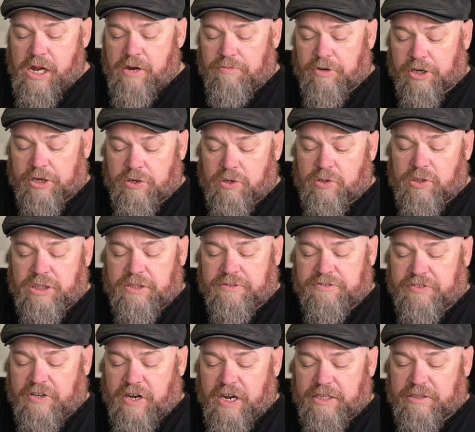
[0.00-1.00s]
Record the
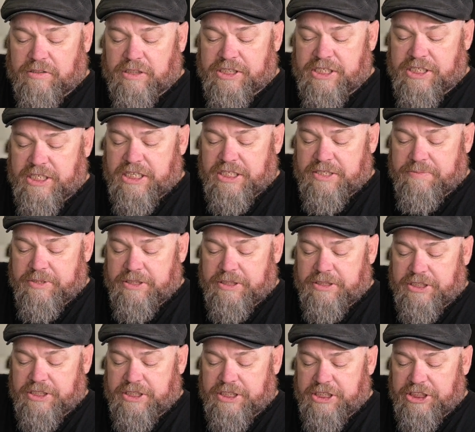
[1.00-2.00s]
final assessment
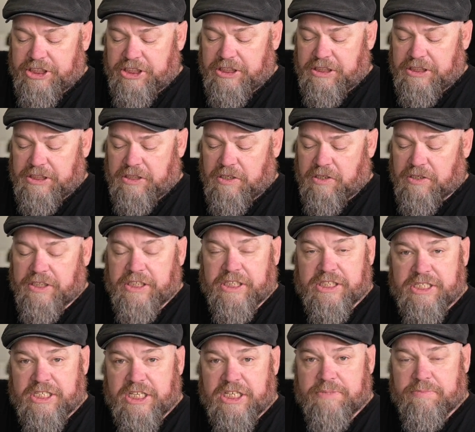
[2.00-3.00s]
decision on the
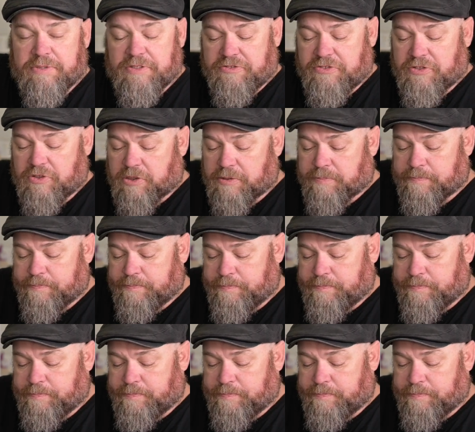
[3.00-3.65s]
assessment form.